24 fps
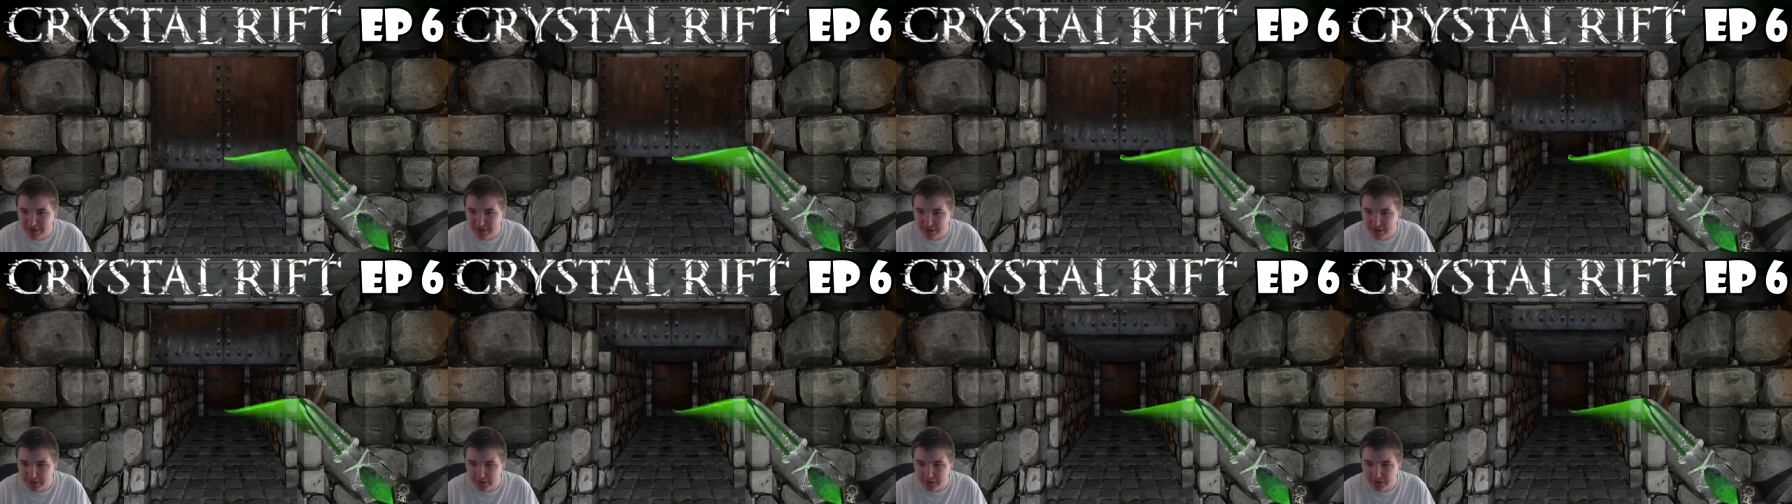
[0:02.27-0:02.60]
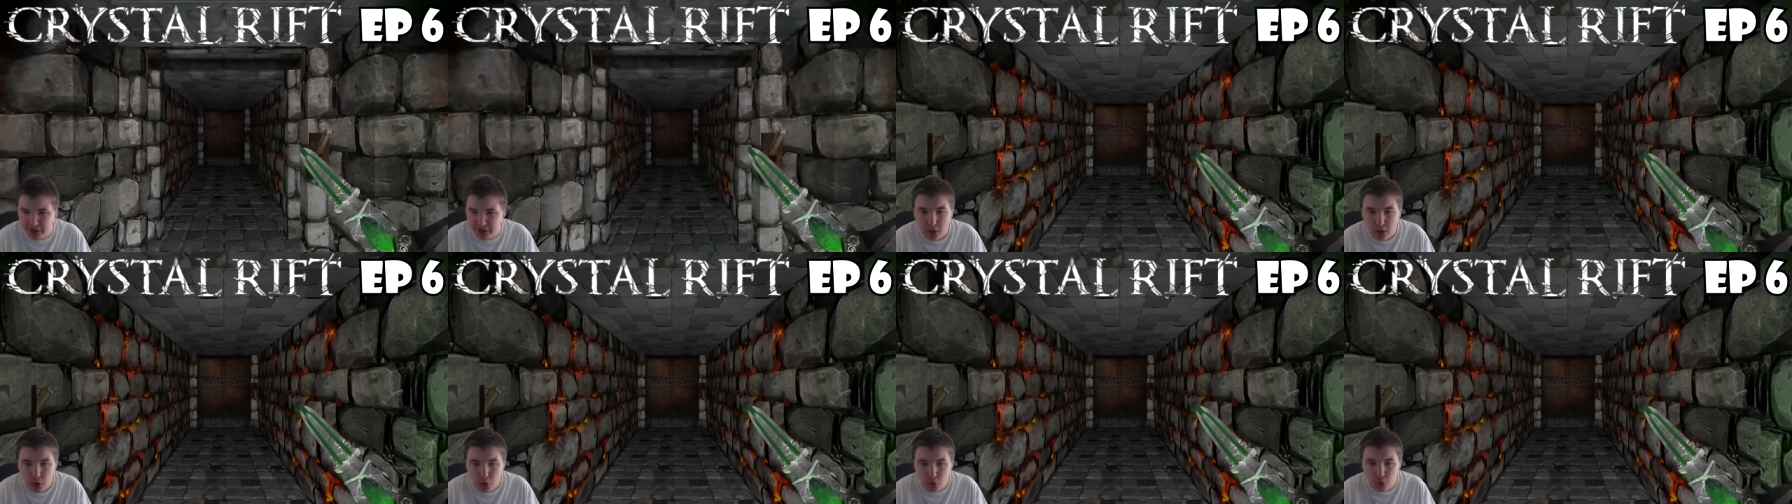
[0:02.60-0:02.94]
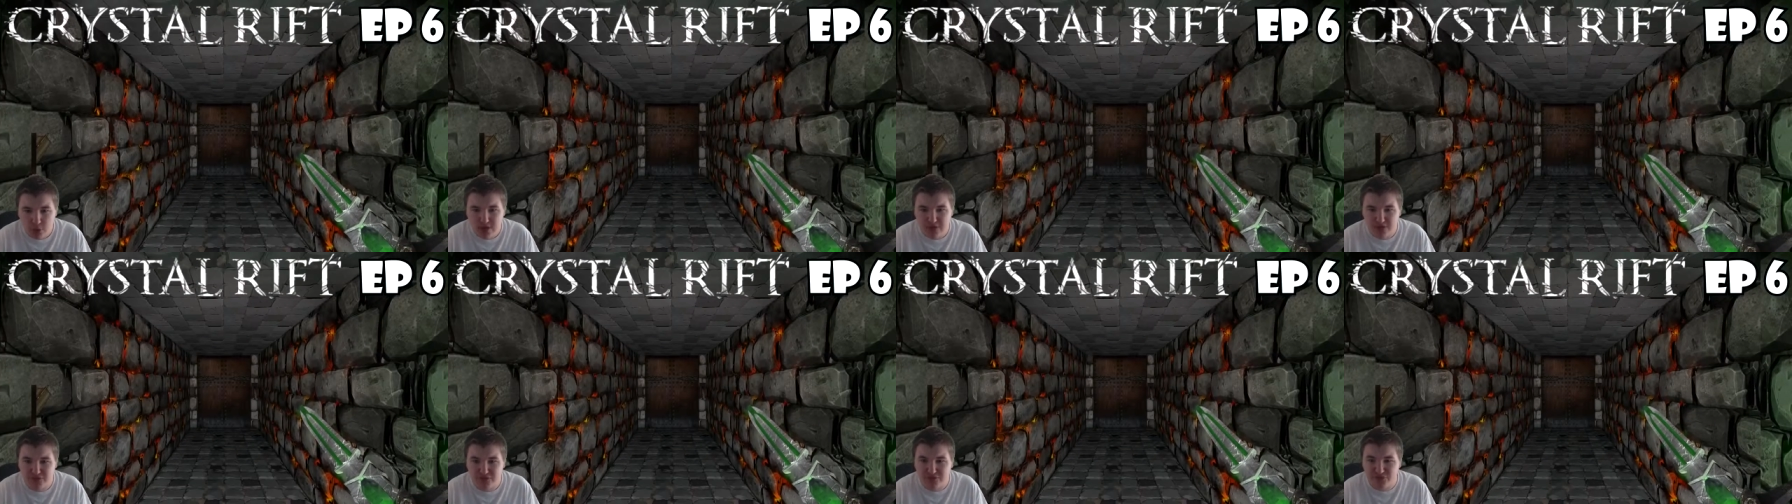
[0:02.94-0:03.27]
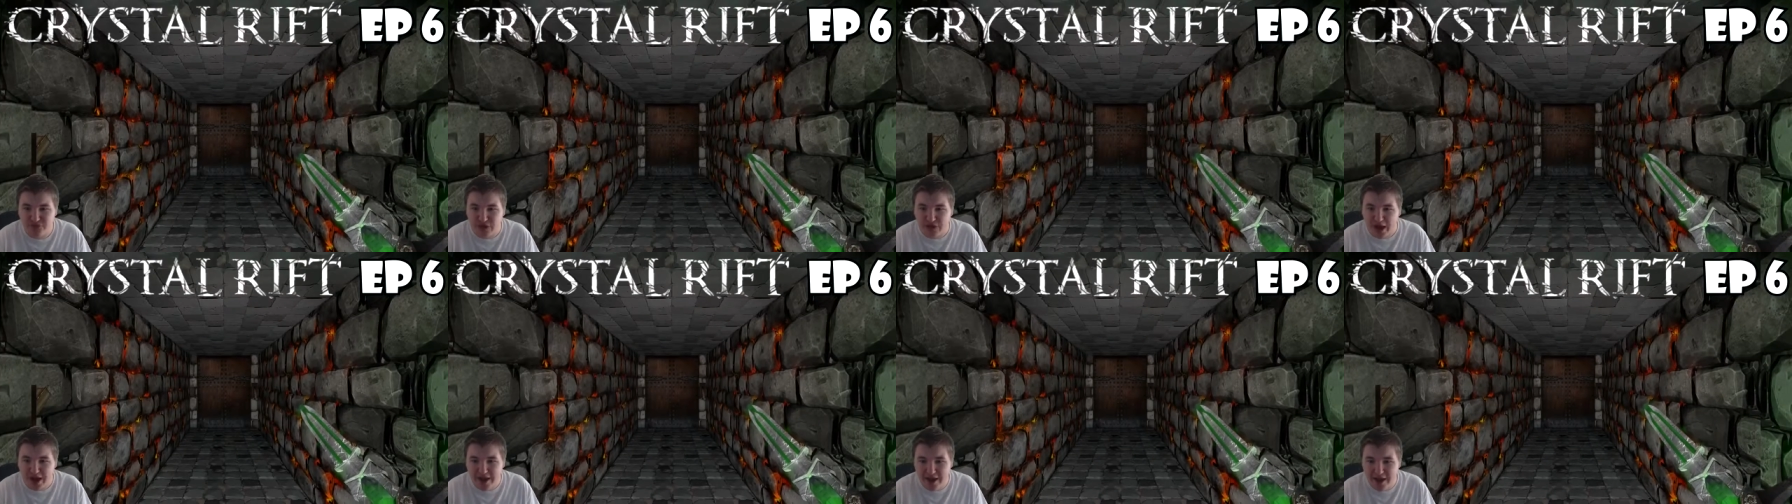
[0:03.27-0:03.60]
Let's go. Oh, it's
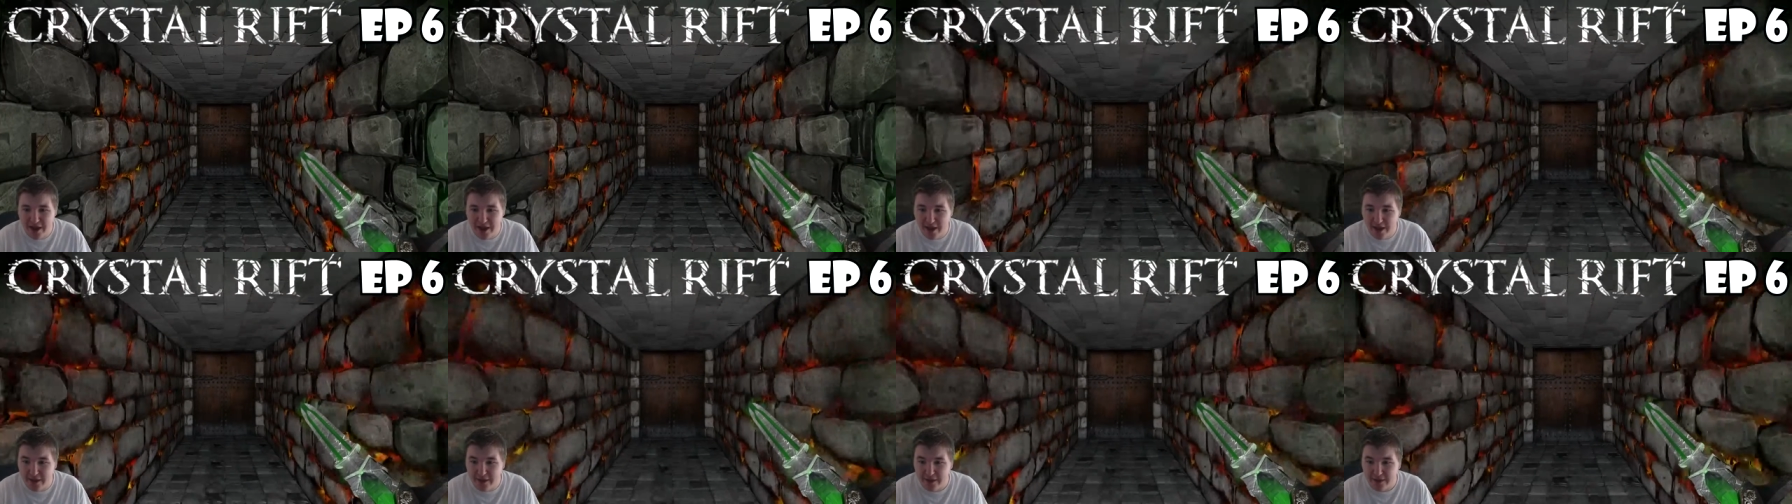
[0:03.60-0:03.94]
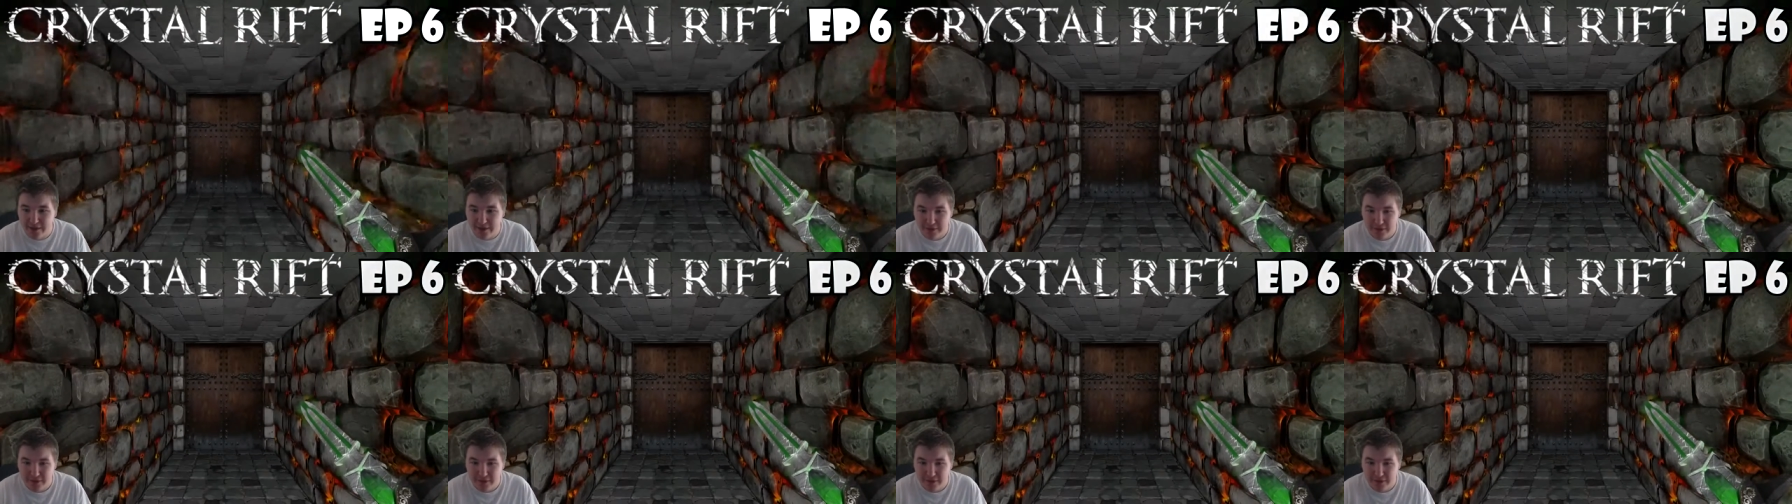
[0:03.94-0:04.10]
fire!